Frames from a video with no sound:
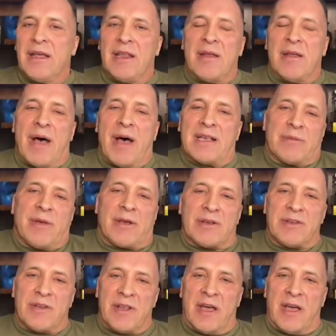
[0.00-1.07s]
in the muscle
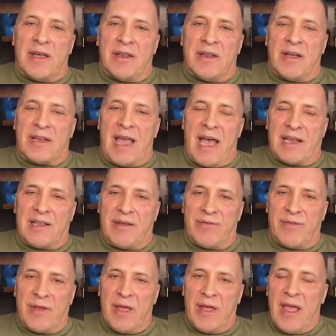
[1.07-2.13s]
because you're not, not
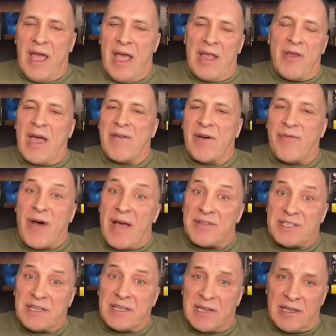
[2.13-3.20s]
active and you have a
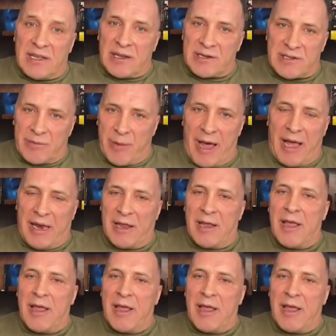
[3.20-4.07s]
five, six liters of blood.